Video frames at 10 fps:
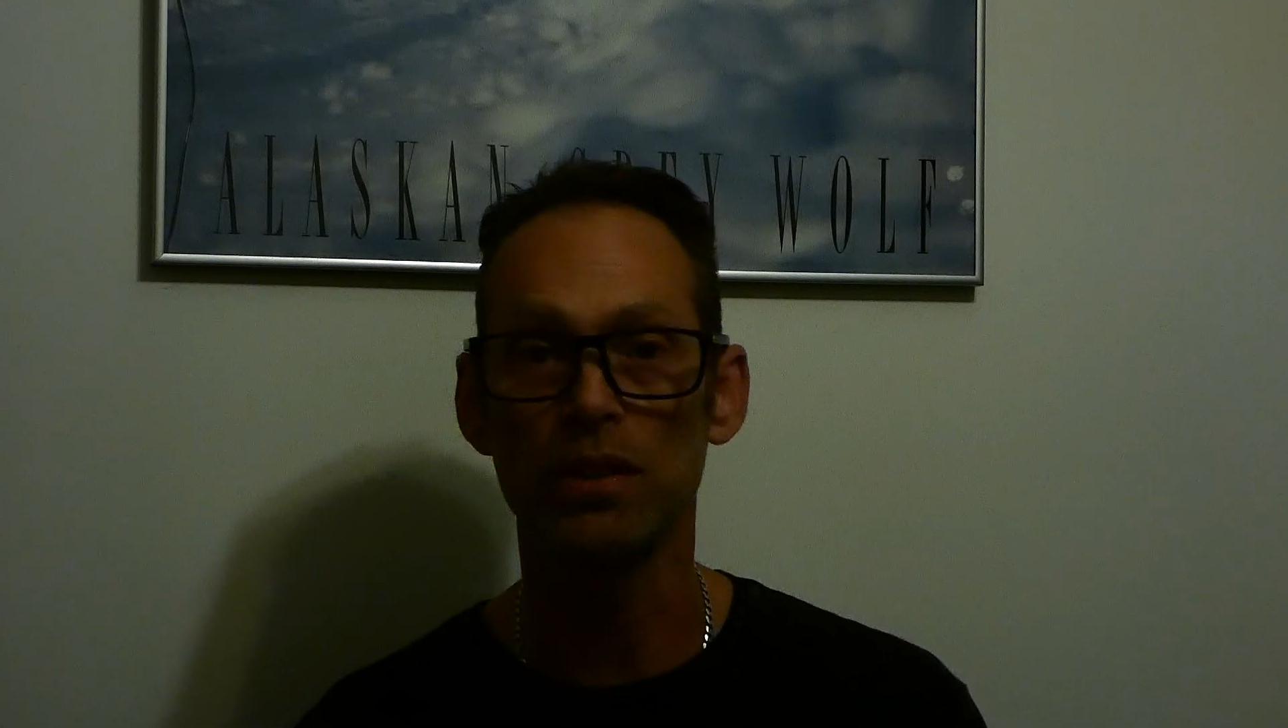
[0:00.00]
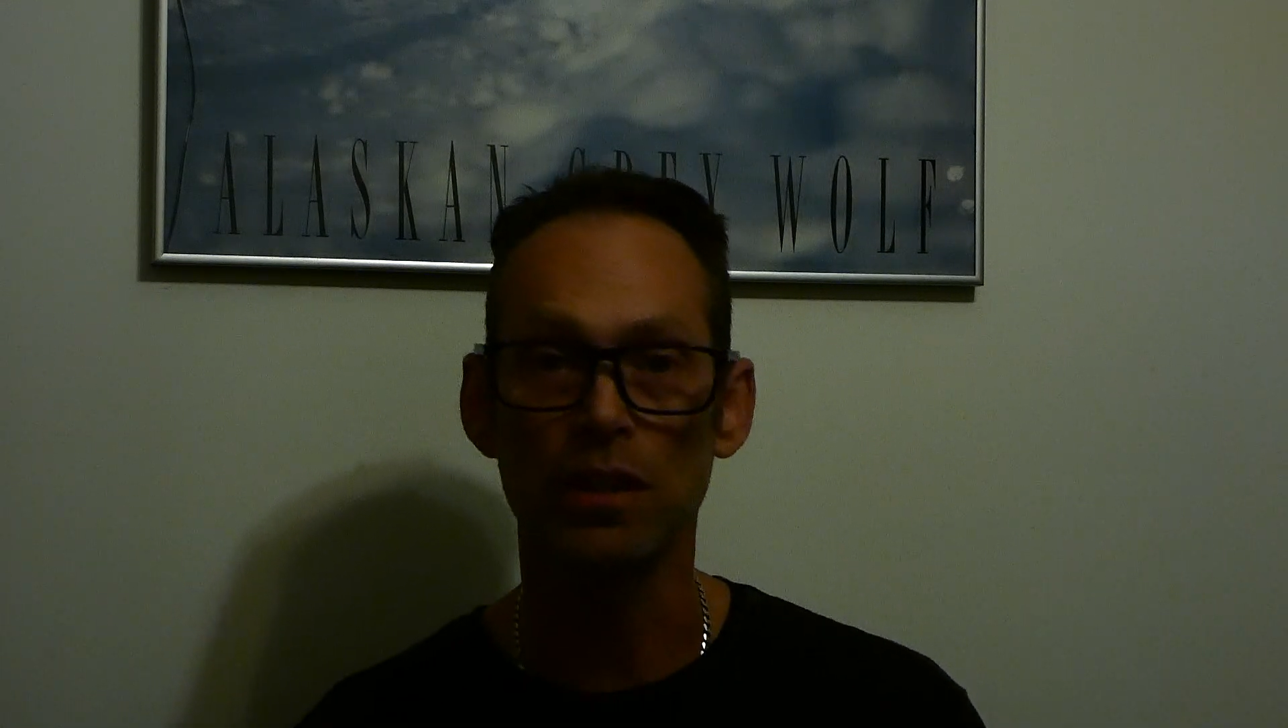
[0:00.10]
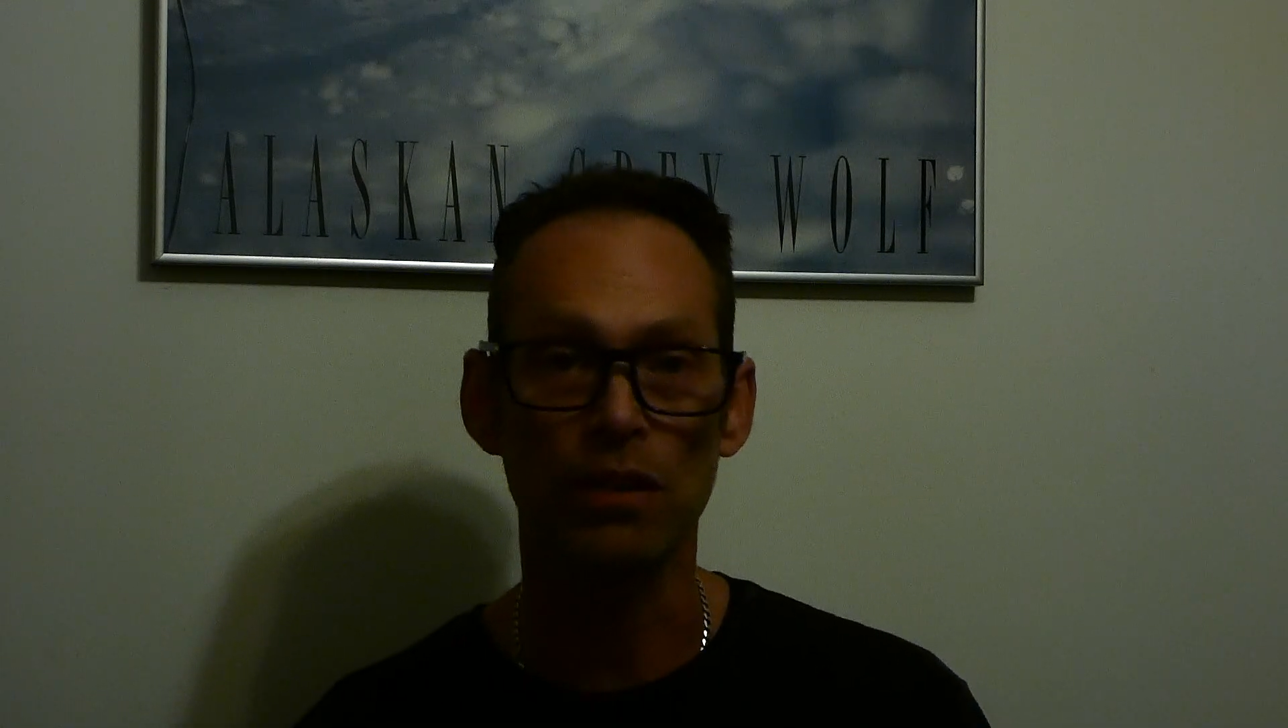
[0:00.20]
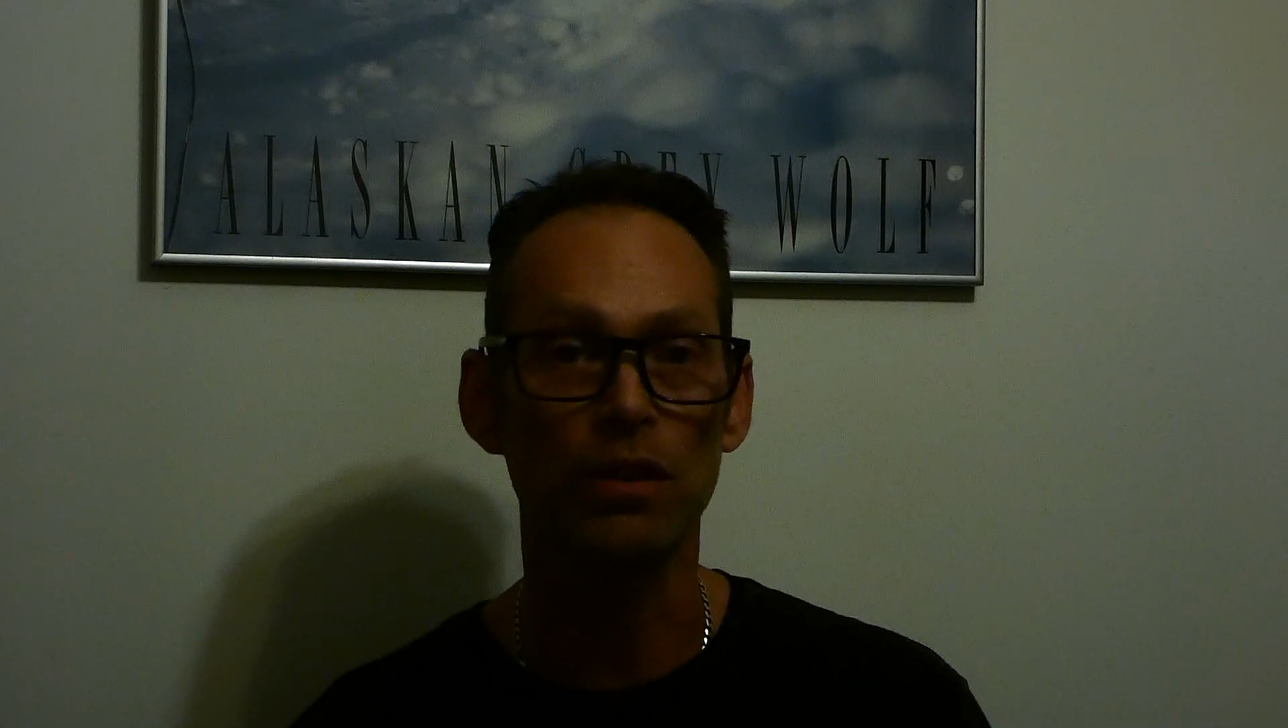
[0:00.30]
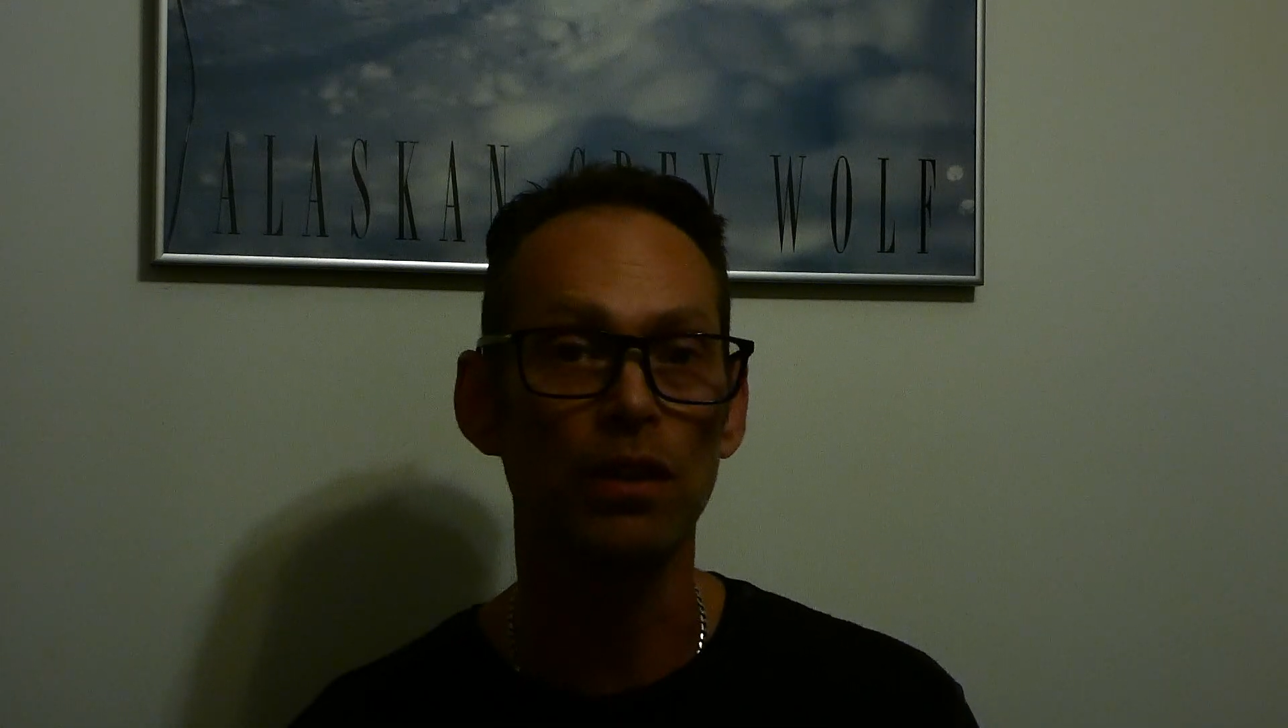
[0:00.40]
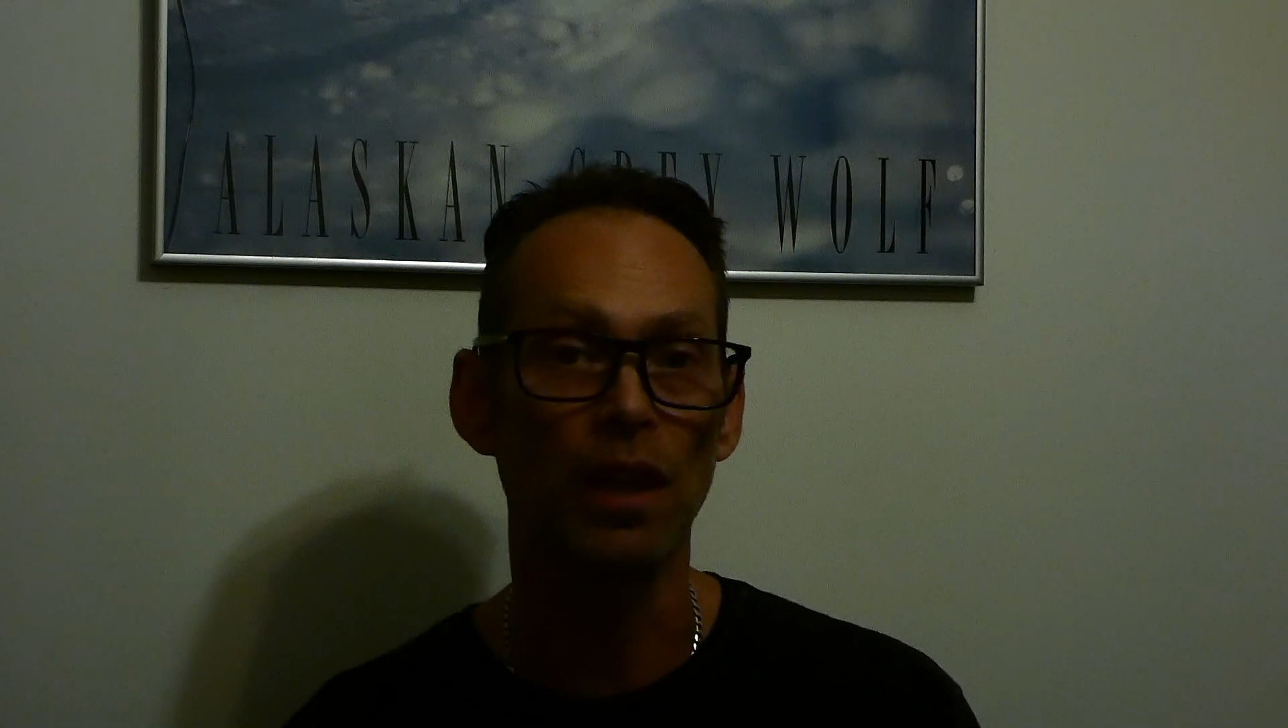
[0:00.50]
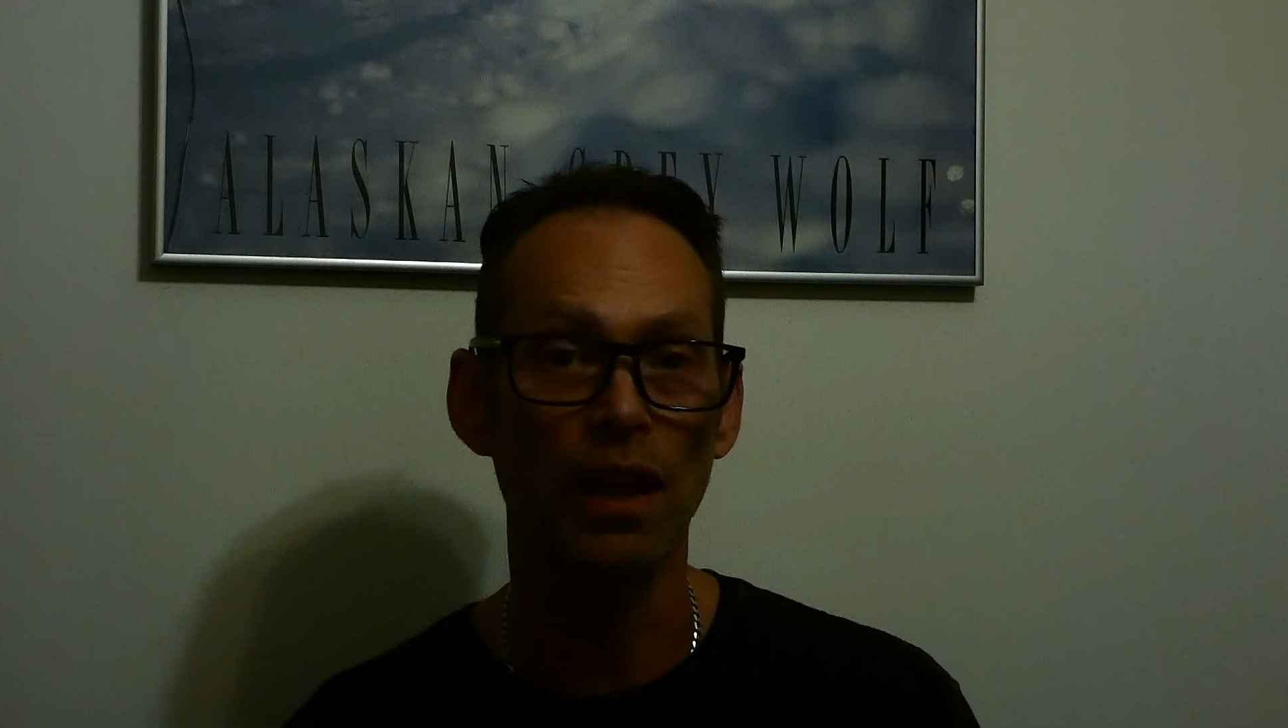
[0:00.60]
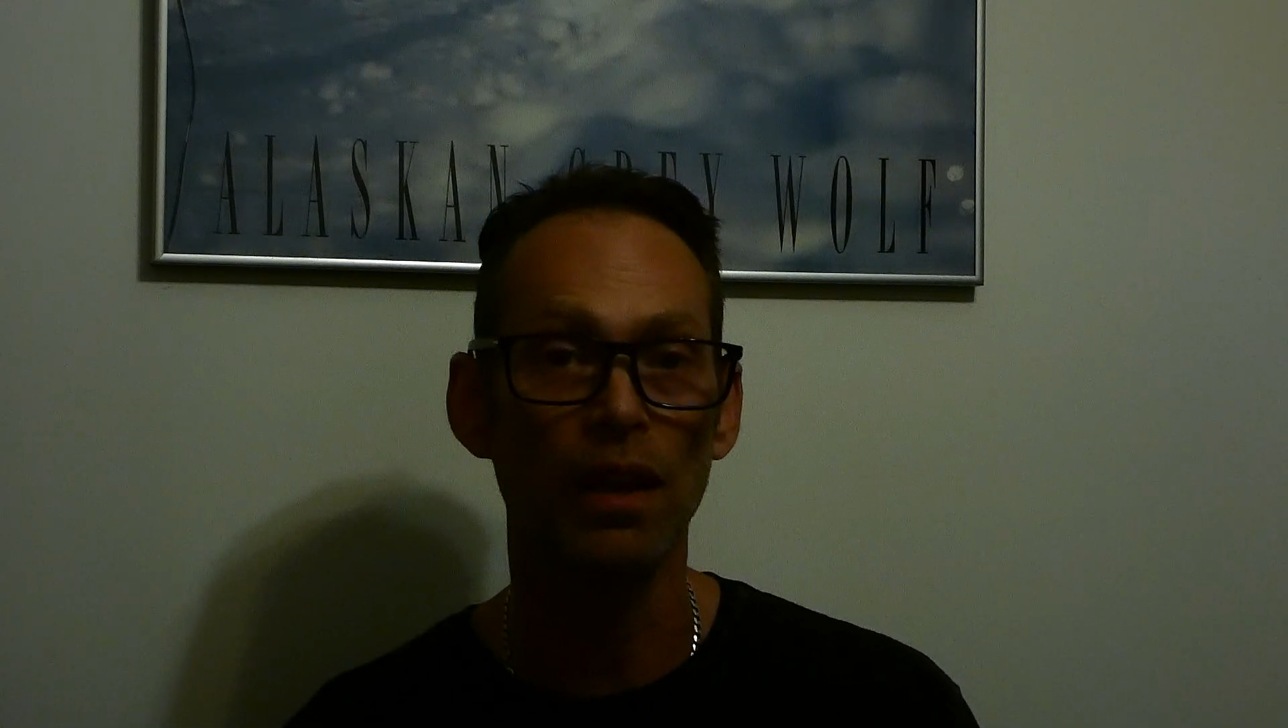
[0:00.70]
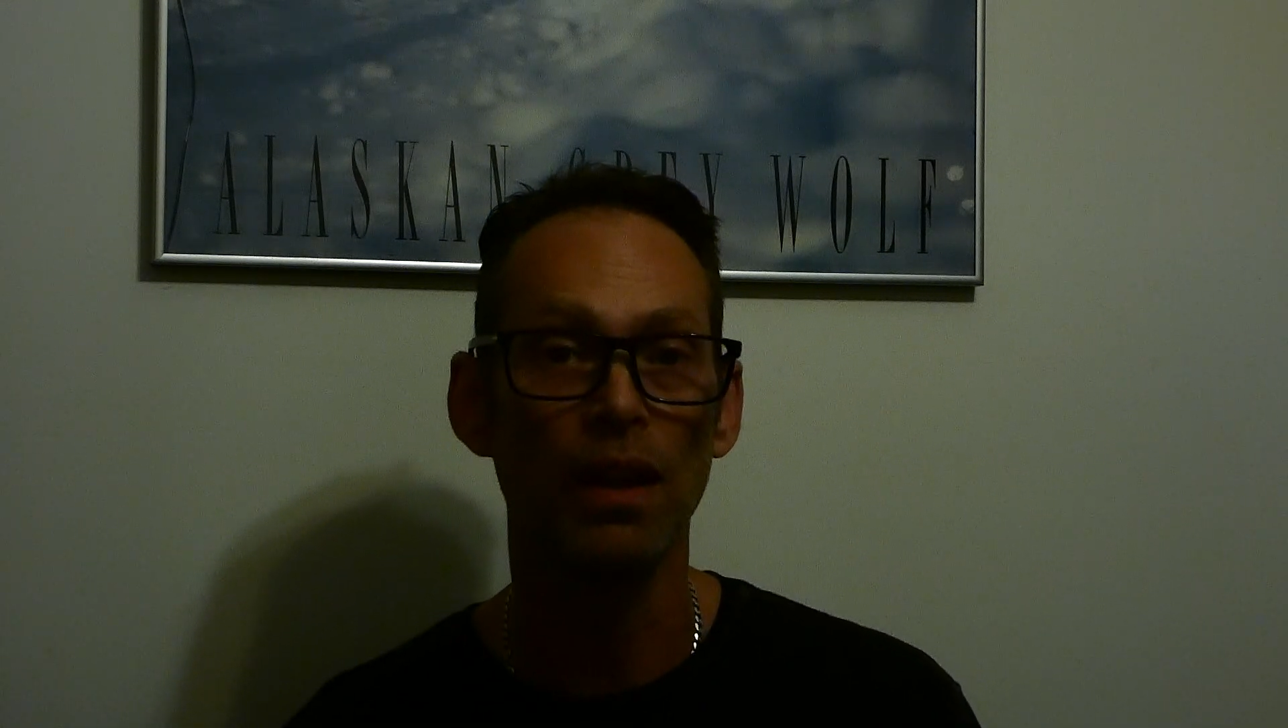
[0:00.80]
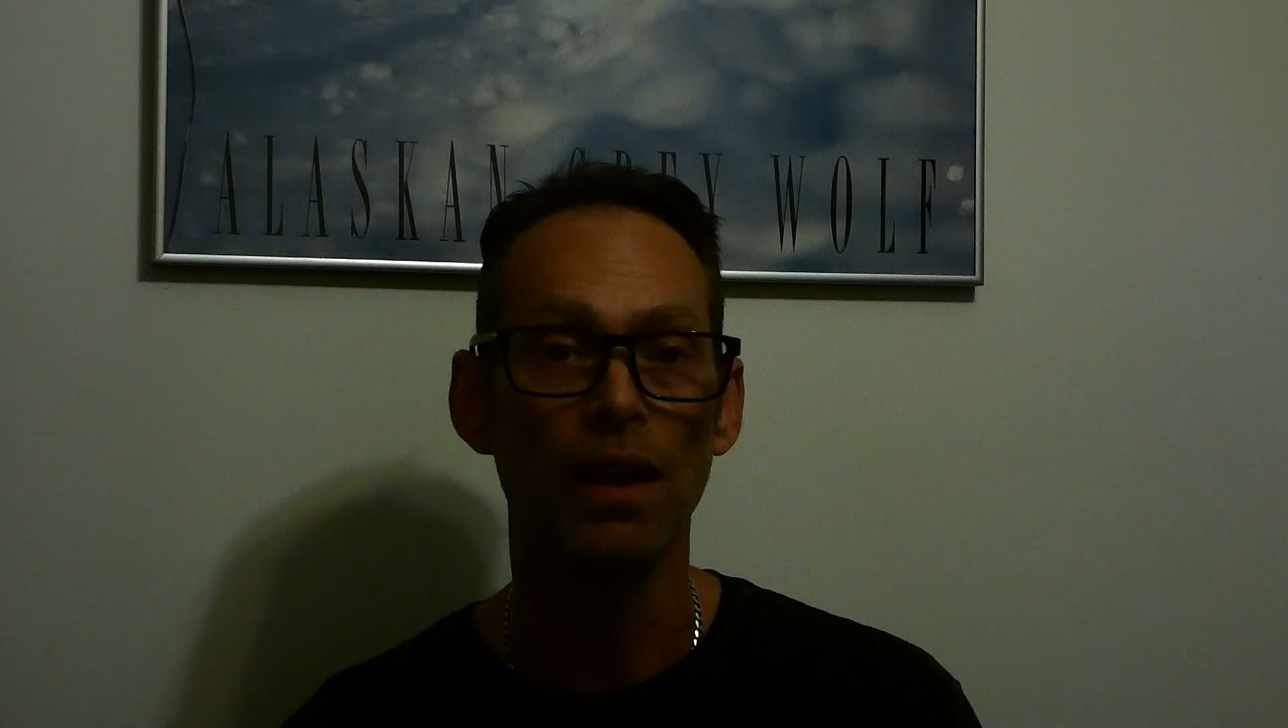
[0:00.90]
still
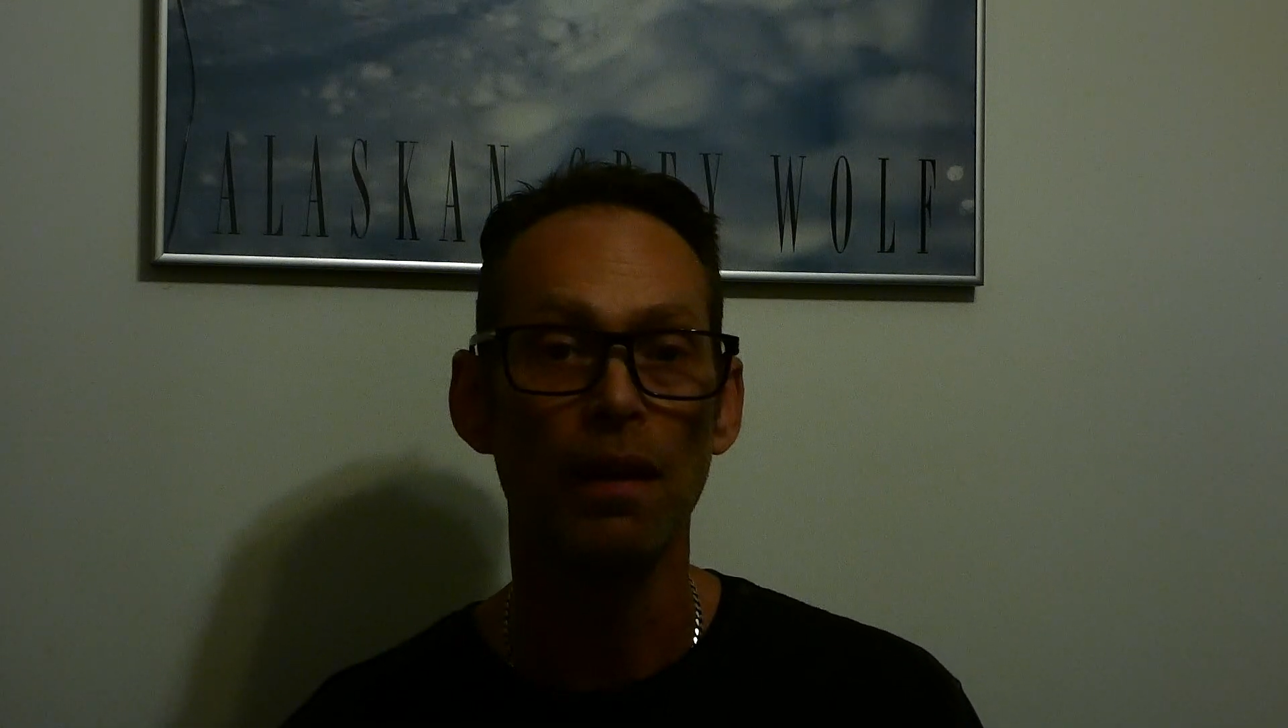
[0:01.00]
today,